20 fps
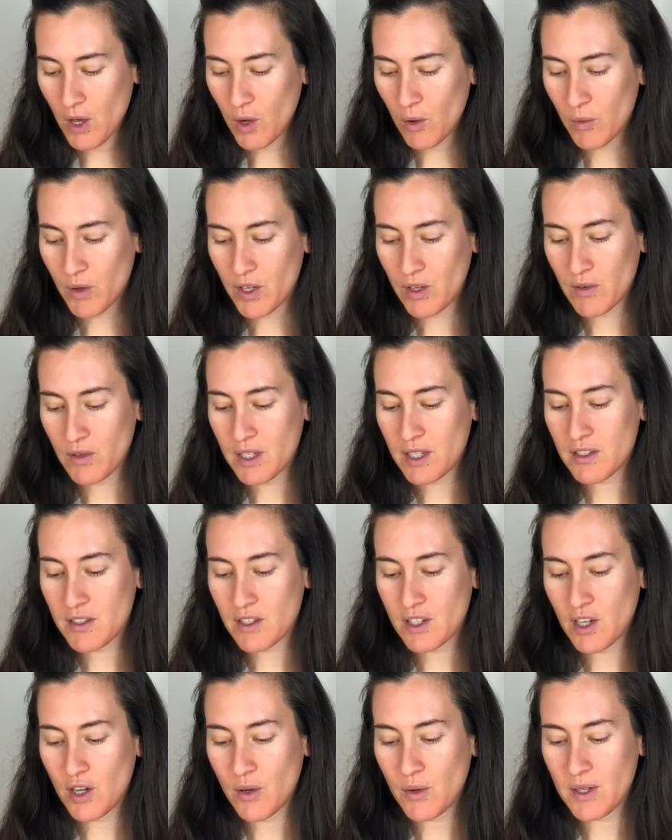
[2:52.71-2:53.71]
what you need to
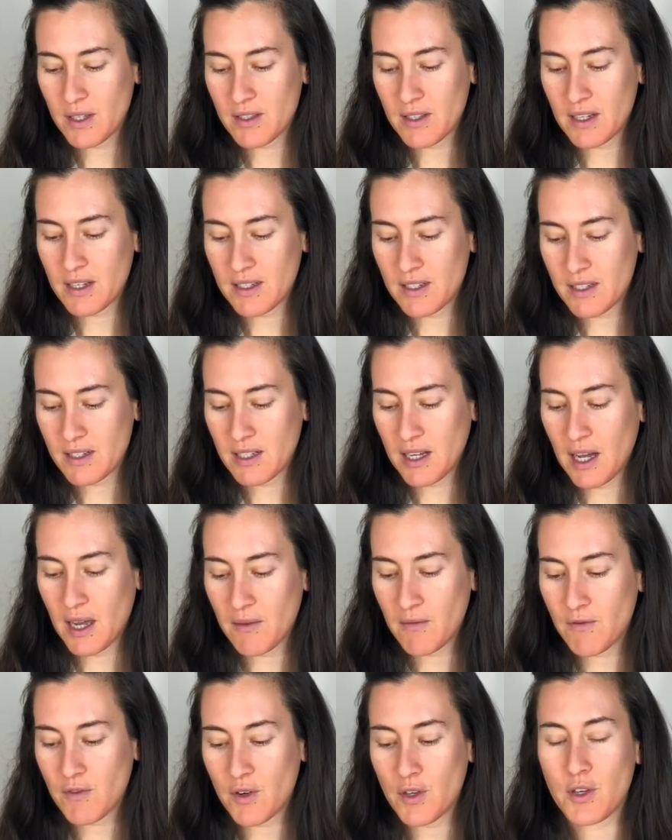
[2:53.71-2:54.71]
know is that it's
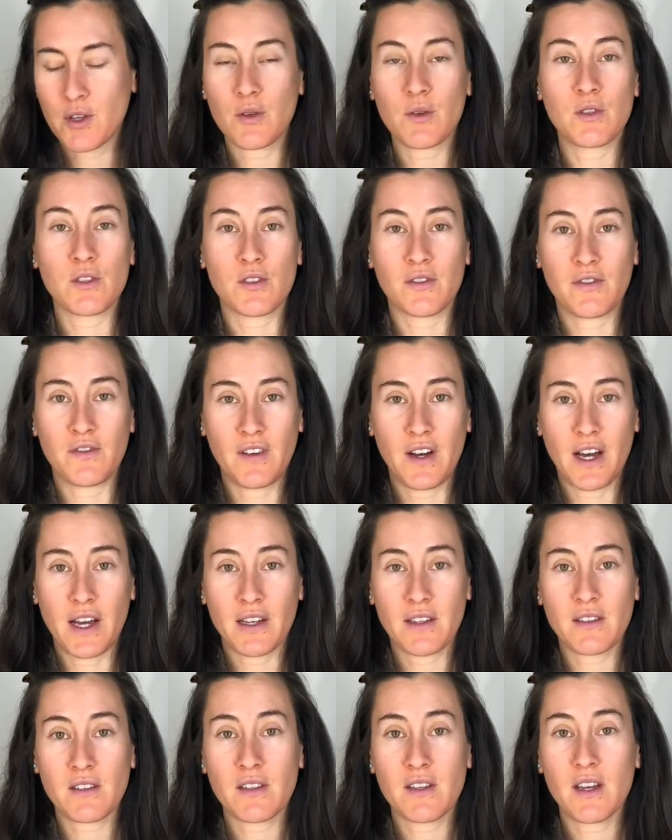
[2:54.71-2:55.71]
time for you to
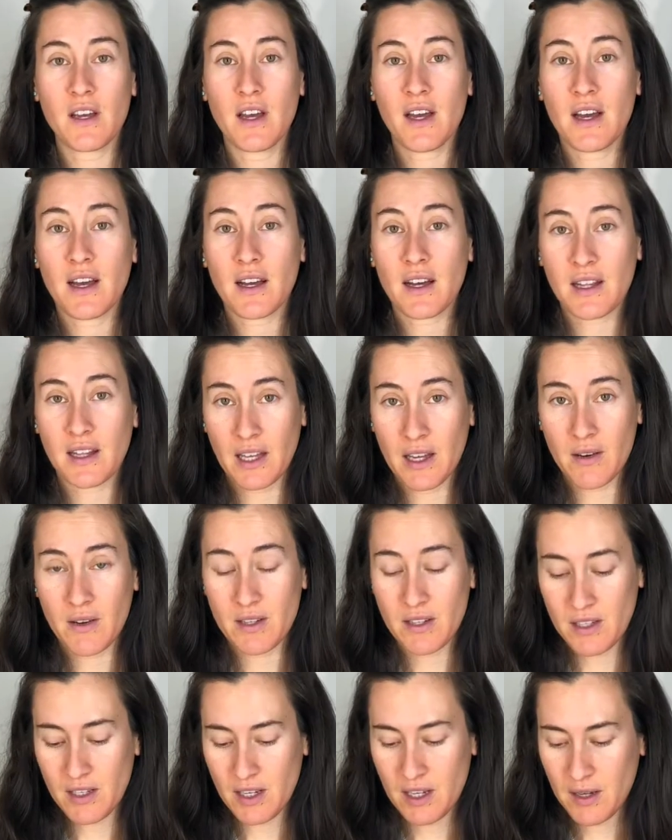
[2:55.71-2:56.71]
find
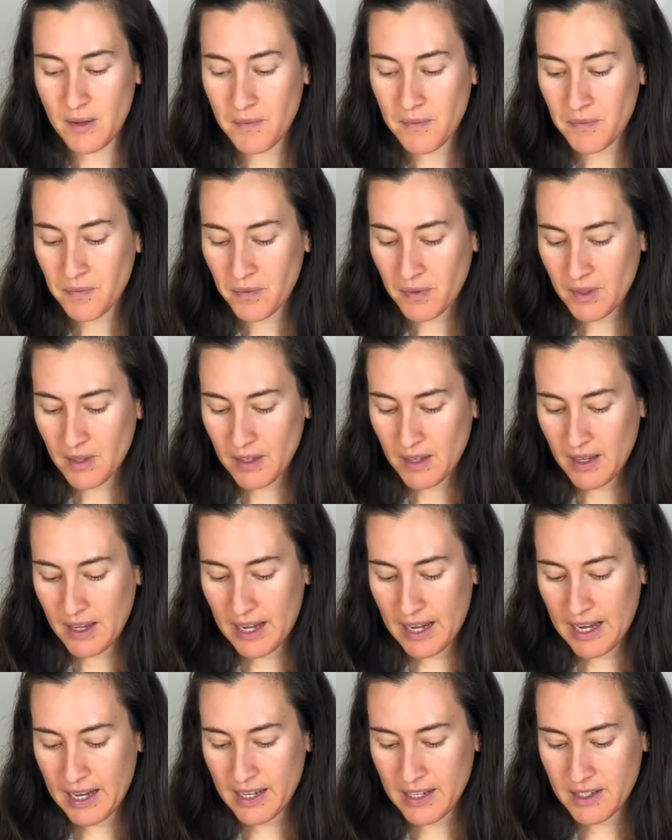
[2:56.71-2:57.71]
clarity.
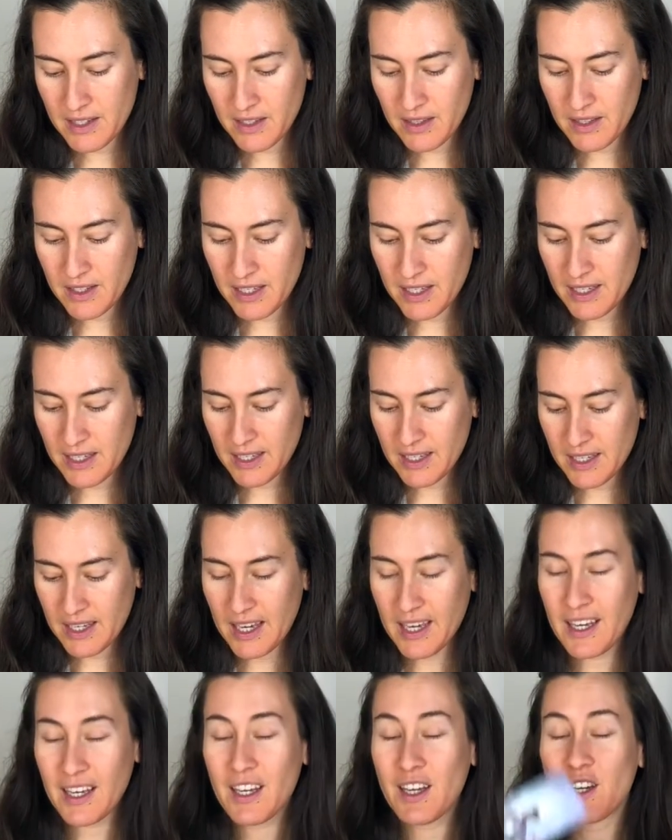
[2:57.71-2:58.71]
And the
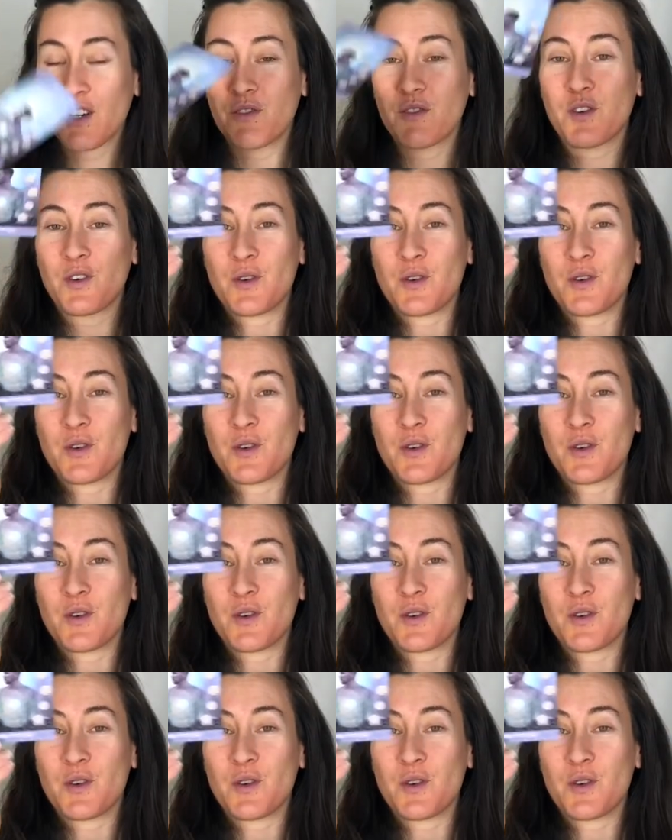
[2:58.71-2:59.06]
King of